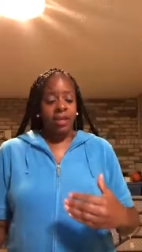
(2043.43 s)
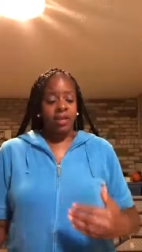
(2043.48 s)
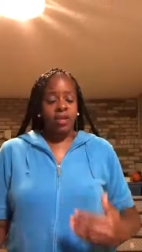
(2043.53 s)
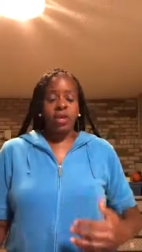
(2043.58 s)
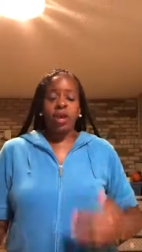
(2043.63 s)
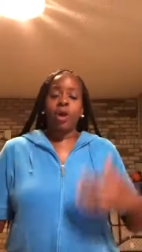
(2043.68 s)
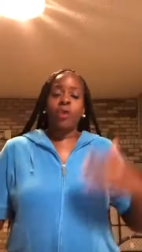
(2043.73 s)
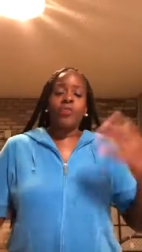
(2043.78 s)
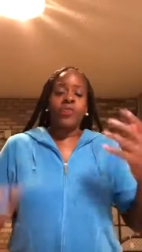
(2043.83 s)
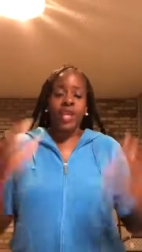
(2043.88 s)
You
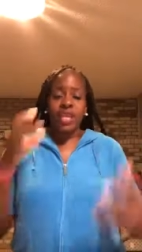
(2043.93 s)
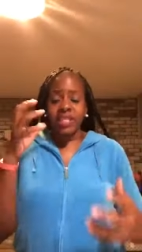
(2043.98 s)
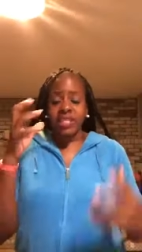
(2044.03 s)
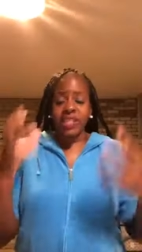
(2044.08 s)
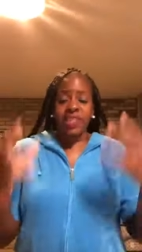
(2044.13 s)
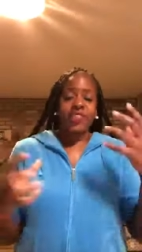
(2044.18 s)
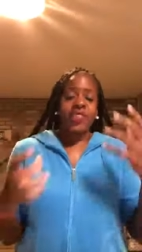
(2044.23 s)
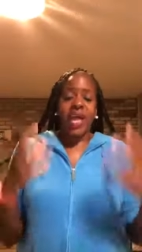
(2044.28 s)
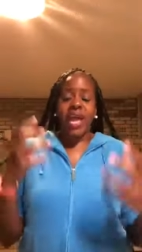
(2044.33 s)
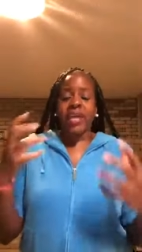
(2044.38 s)
know, these
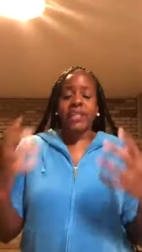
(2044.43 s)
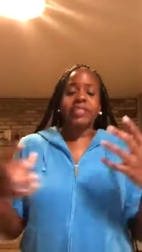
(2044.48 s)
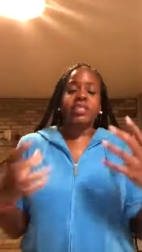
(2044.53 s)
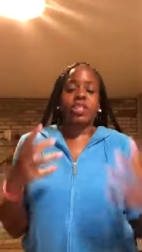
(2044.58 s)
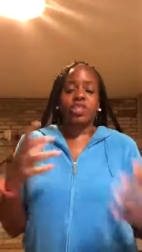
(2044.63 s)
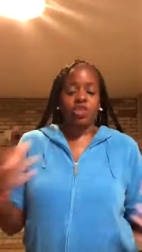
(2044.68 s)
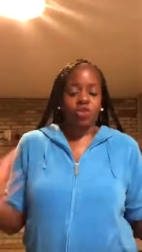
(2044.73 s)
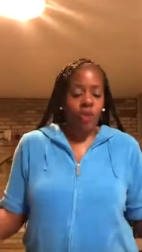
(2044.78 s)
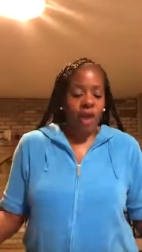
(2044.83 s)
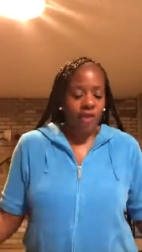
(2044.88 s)
are things
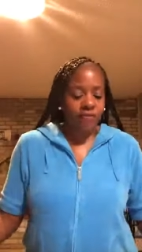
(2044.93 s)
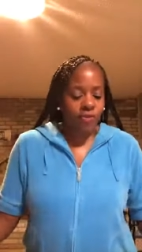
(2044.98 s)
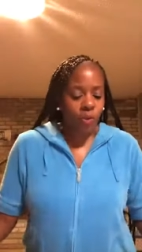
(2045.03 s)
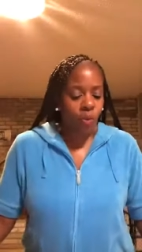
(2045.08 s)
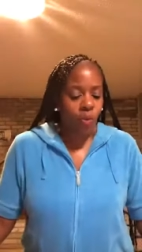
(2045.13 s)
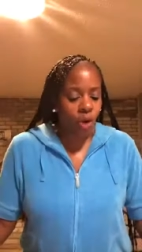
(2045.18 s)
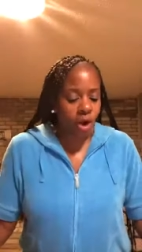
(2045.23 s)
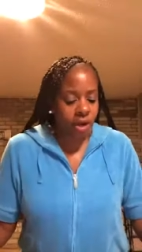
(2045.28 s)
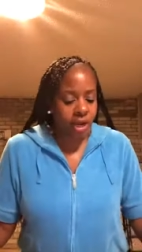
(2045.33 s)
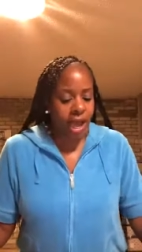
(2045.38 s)
that you have to
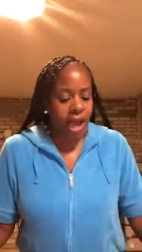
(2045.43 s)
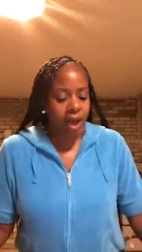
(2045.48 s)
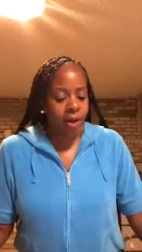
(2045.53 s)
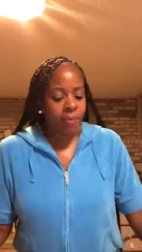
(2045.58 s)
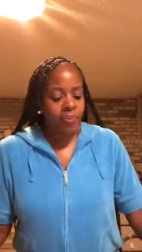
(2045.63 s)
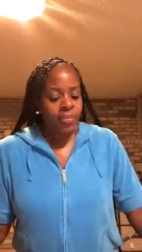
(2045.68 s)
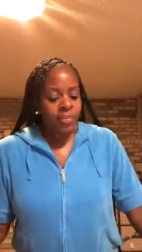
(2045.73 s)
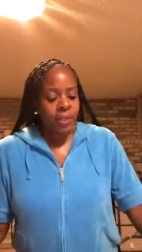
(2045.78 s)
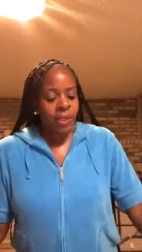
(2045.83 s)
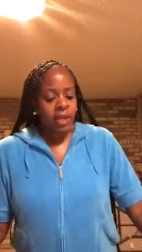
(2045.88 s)
work out.